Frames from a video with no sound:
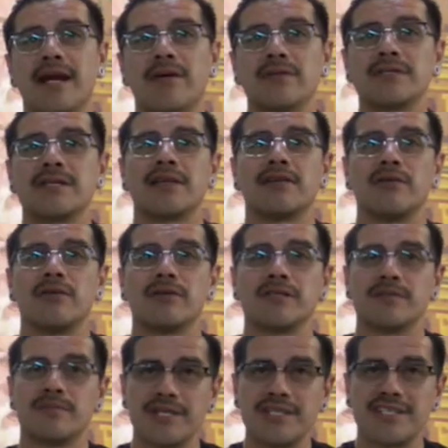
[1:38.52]
I was at
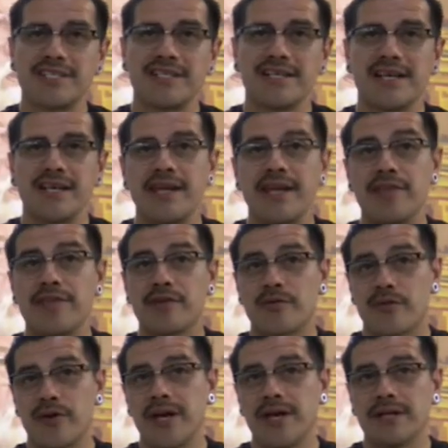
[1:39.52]
Dolores Mission in eighth
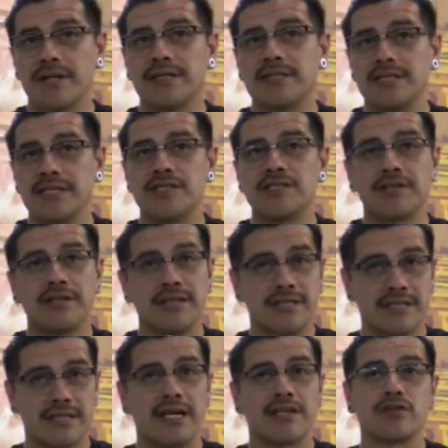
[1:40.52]
grade, a teacher
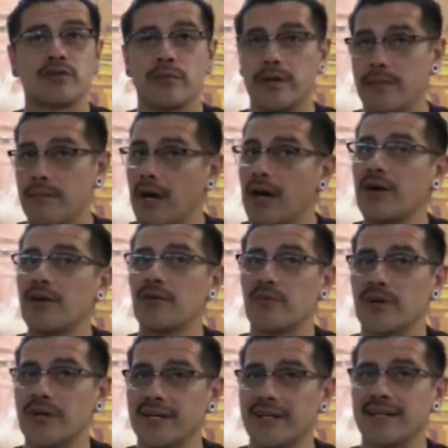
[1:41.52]
decided to rip my
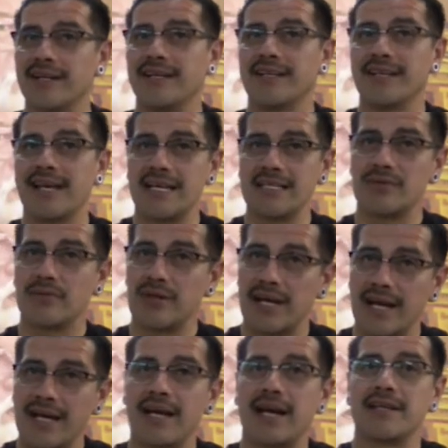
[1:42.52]
artwork. And that's
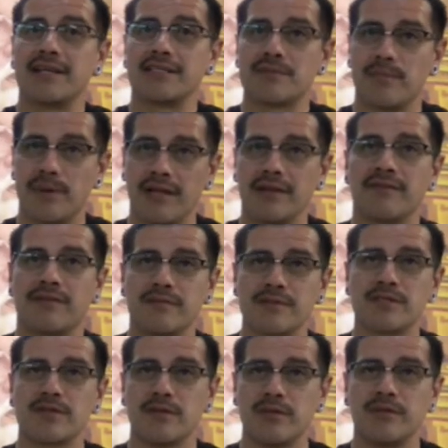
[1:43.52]
when I got expelled from
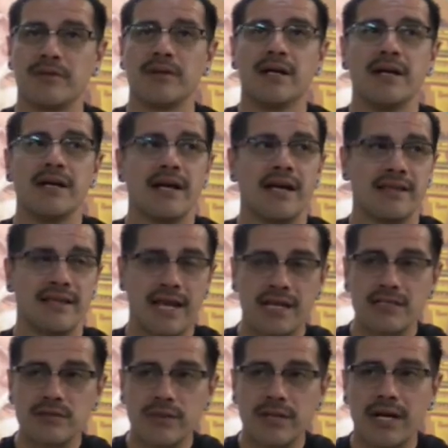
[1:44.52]
school. And
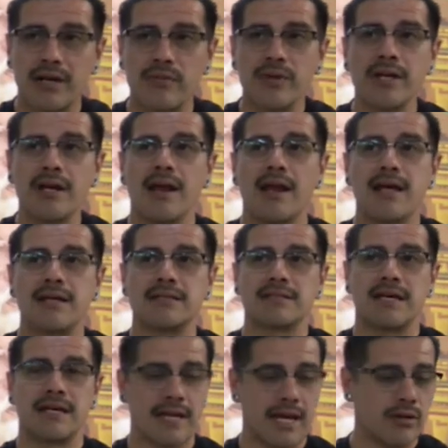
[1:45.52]
that's when I
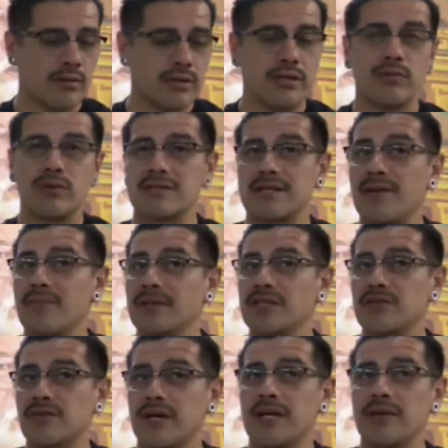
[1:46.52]
realized that not only was I
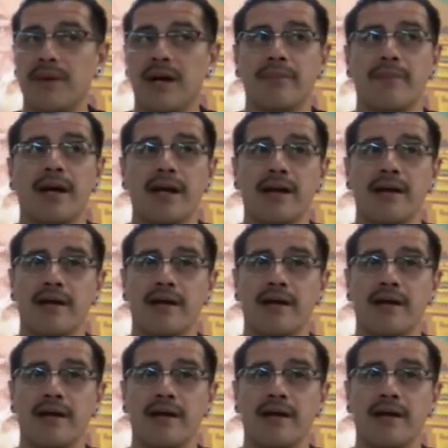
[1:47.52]
betrayed by my